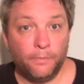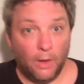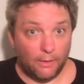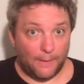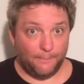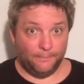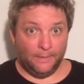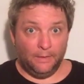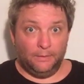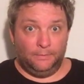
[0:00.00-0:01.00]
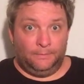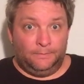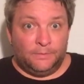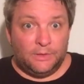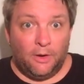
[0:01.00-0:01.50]
Okay,
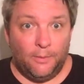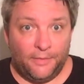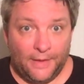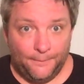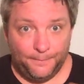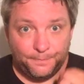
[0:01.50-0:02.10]
sorry about that.